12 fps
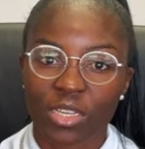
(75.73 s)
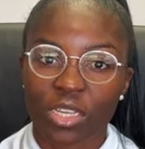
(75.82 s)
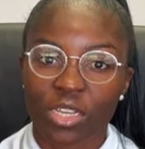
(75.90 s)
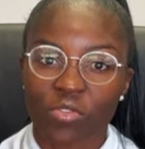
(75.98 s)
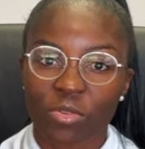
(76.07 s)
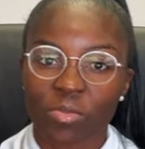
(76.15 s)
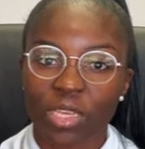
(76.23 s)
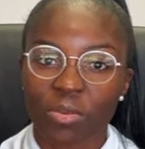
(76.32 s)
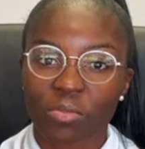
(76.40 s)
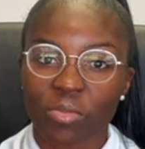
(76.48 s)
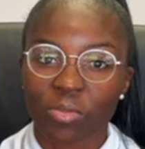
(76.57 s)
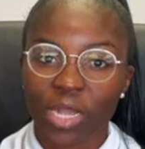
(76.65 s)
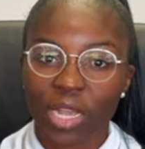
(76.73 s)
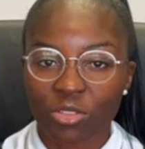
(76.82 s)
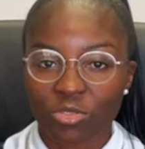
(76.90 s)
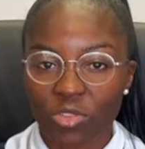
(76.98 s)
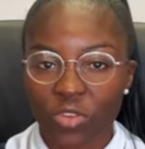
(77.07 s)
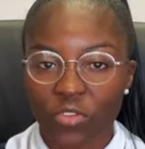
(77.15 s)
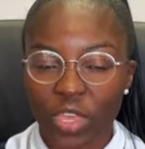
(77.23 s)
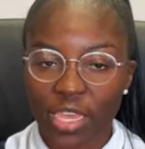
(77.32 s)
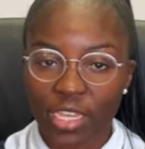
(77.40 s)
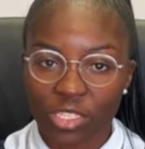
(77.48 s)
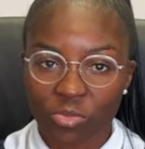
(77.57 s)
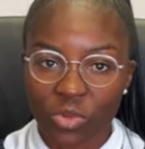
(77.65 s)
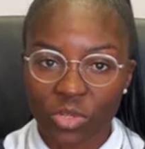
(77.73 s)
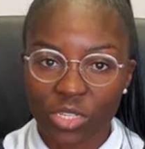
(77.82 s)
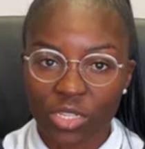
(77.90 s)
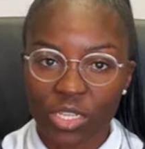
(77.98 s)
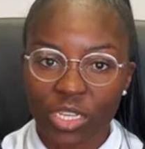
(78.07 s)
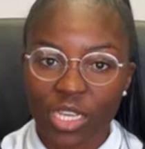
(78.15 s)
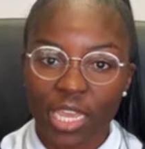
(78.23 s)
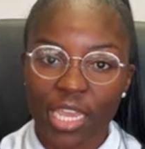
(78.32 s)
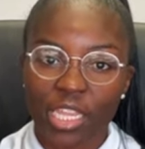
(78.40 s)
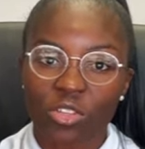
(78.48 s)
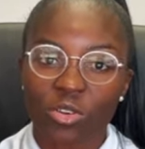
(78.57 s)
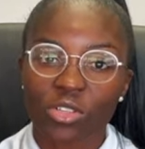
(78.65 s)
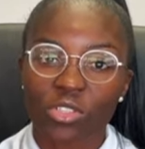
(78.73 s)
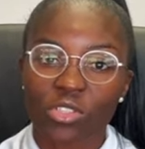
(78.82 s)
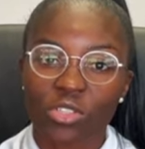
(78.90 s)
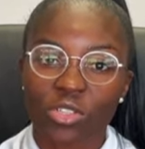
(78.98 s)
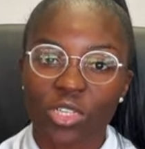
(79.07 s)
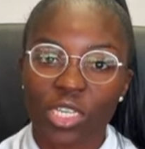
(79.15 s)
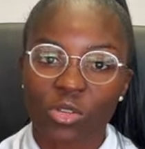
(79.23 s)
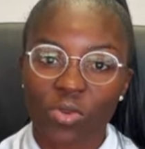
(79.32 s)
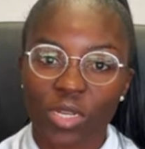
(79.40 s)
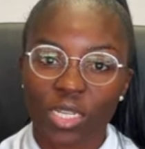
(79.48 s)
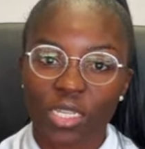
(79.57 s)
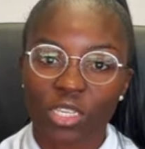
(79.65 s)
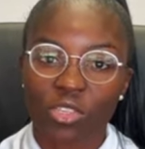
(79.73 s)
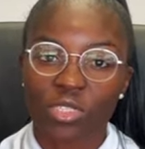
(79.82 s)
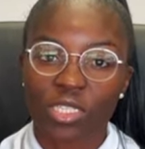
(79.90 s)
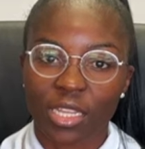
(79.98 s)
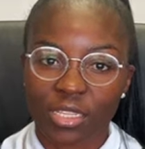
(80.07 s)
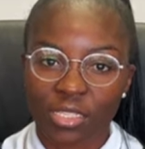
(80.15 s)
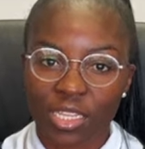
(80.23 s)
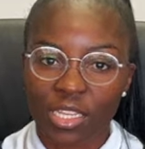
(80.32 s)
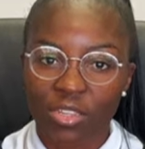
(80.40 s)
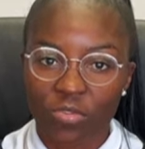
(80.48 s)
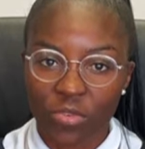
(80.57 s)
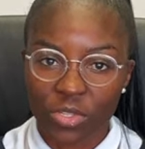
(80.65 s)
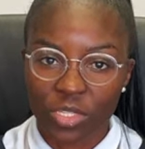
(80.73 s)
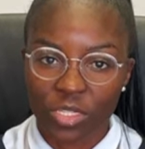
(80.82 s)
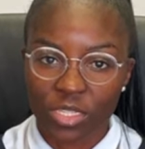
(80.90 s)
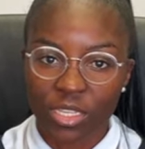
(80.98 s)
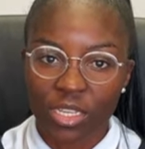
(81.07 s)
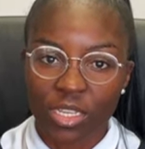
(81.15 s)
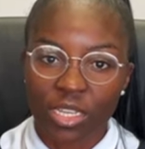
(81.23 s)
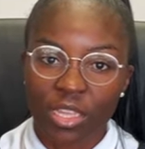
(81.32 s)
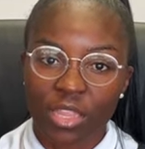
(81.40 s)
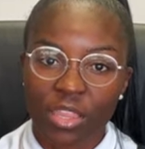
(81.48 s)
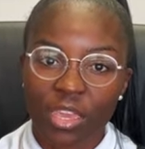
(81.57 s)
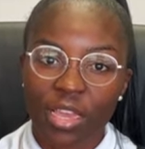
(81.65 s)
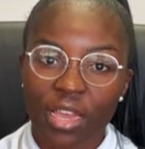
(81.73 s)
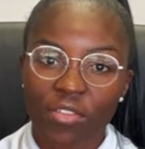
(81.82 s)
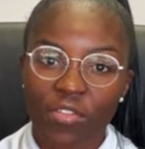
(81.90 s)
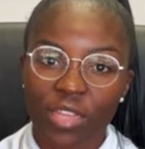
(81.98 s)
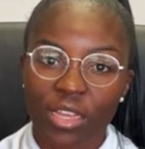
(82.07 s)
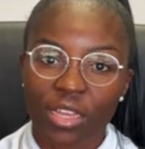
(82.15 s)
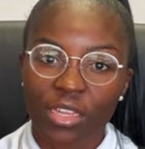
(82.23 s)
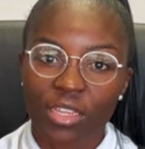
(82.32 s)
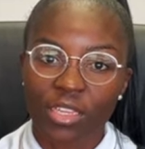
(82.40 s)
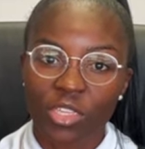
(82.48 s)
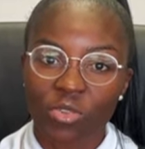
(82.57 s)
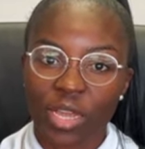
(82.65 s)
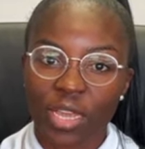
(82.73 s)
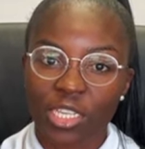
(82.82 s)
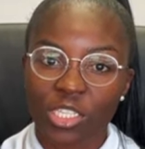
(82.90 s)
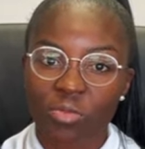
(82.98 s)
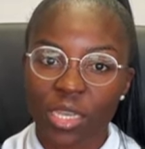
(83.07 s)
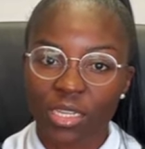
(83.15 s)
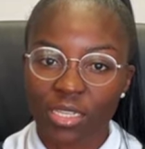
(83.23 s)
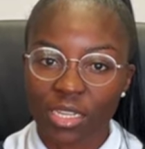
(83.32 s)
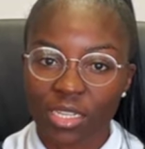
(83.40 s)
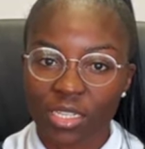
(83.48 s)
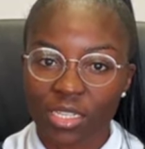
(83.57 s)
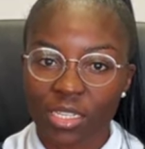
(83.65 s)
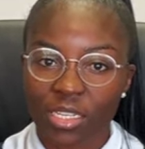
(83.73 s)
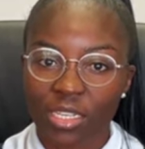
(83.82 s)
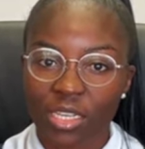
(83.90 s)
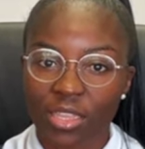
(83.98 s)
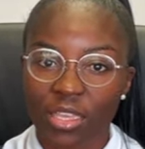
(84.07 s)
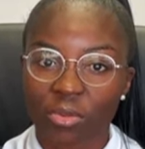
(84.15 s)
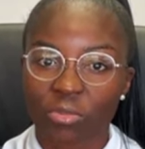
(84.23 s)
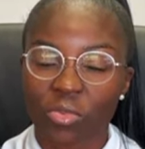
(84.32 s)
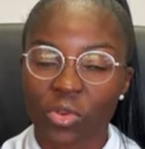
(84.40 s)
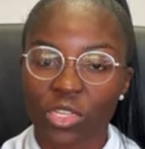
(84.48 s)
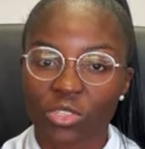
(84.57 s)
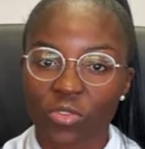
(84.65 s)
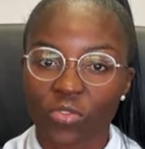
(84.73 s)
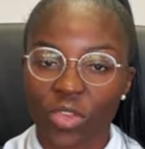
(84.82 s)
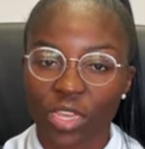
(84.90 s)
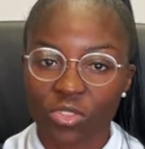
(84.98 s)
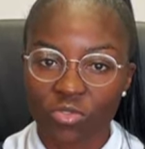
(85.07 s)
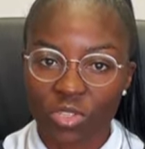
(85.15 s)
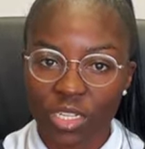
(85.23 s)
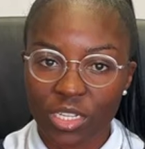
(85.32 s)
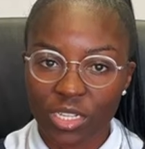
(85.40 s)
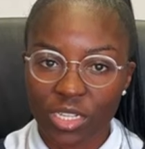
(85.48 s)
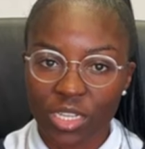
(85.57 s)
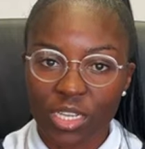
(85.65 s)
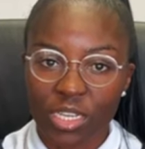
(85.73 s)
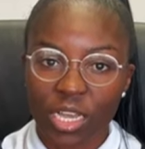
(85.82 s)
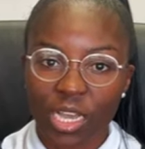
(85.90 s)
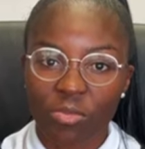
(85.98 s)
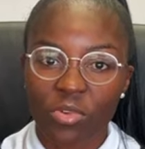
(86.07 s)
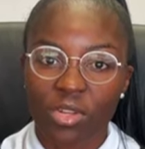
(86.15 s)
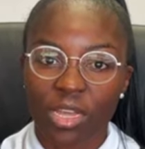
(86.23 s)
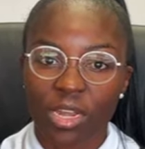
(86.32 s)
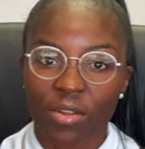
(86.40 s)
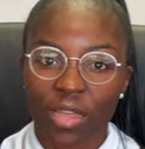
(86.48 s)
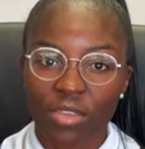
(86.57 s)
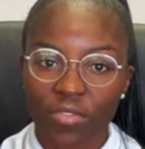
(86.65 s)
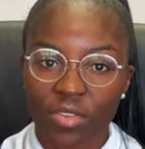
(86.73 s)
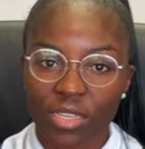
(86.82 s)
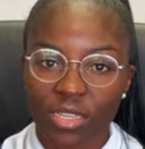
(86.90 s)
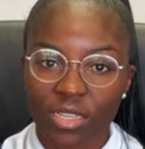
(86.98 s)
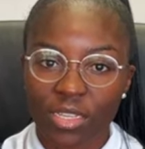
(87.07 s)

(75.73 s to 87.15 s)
from the country of export, and also equally your tax invoice. Thereafter, you are expected at the point of entry upon arriving